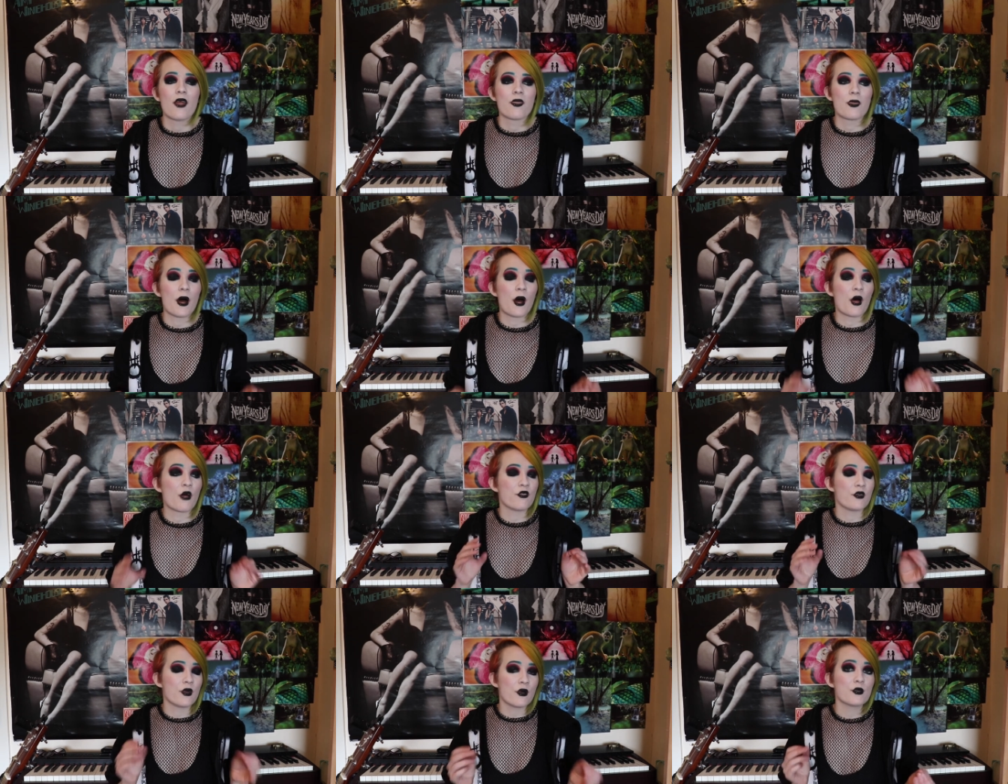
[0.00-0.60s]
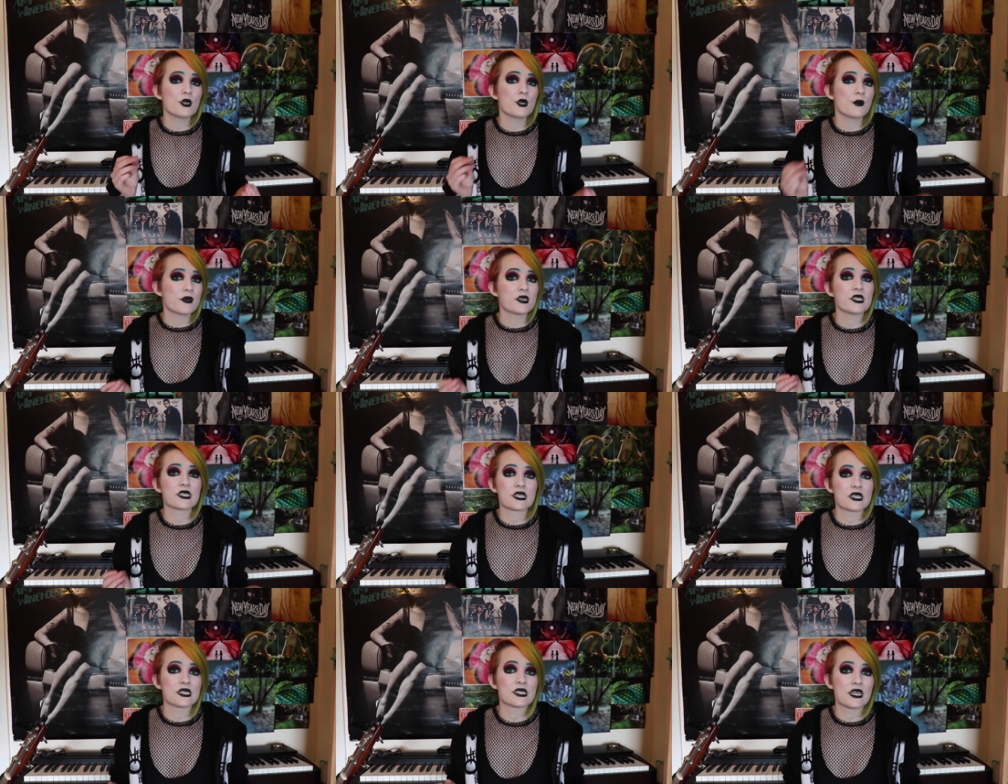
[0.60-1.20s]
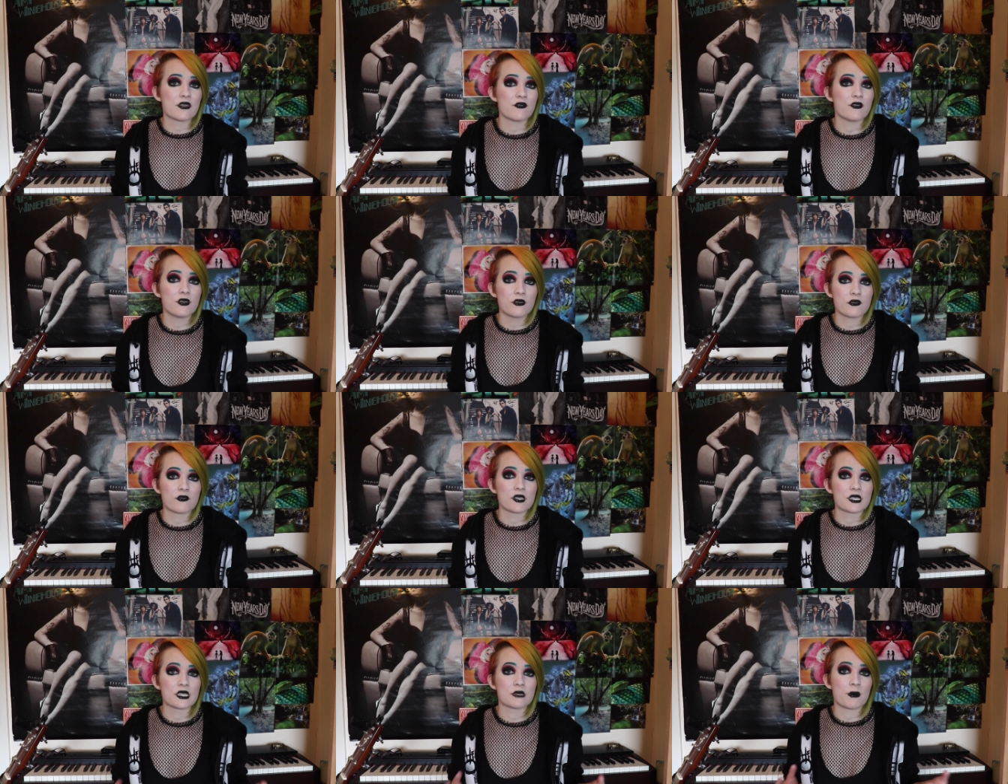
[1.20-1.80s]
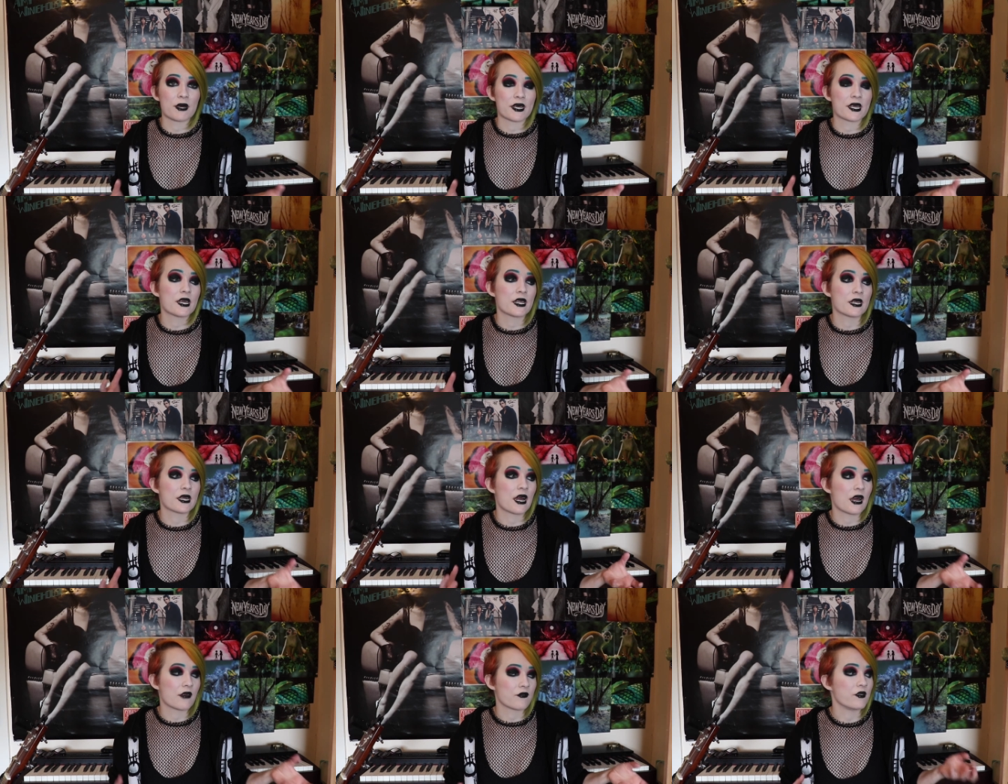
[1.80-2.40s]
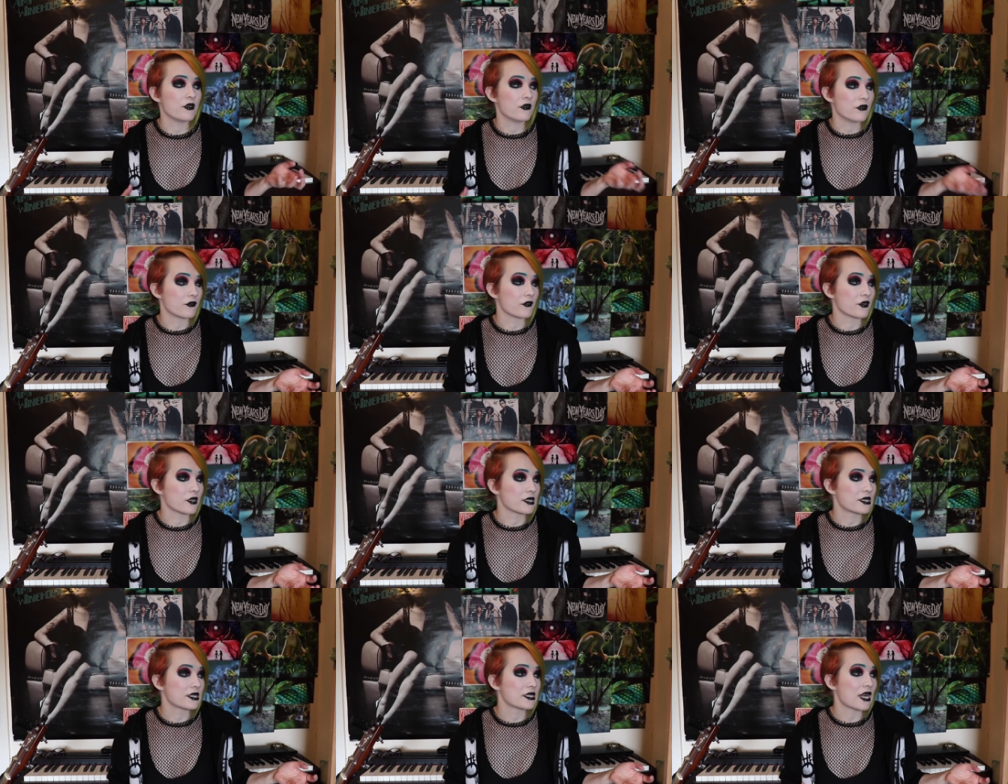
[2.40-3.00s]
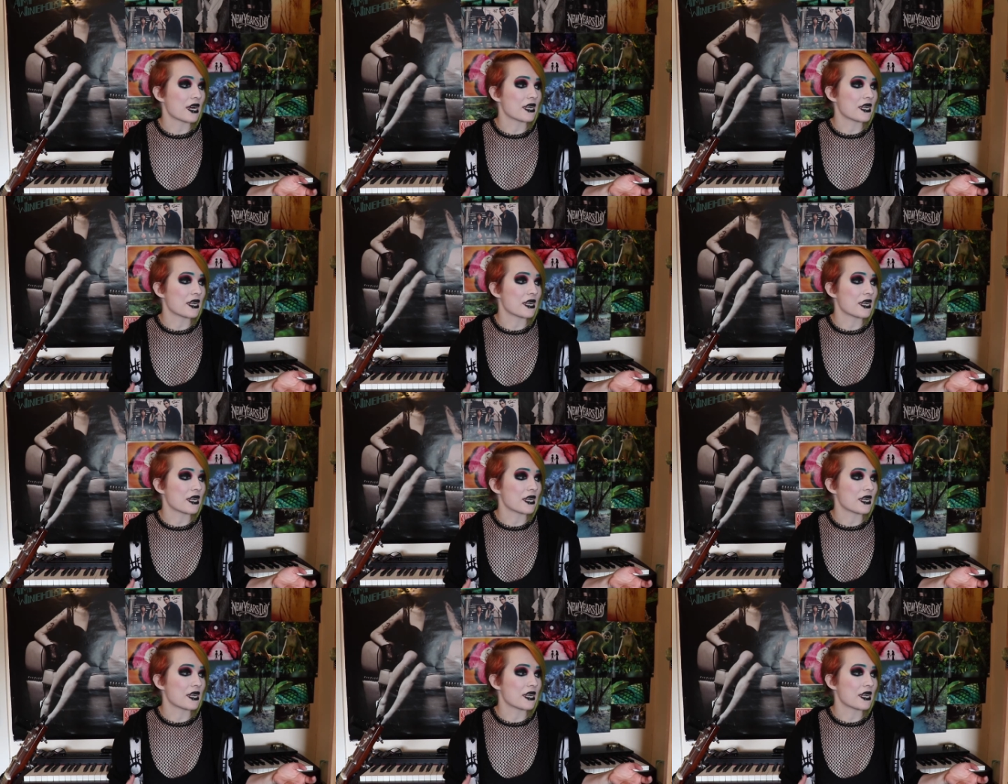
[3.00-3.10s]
that the only way he's going to save the universe is by killing half the universe,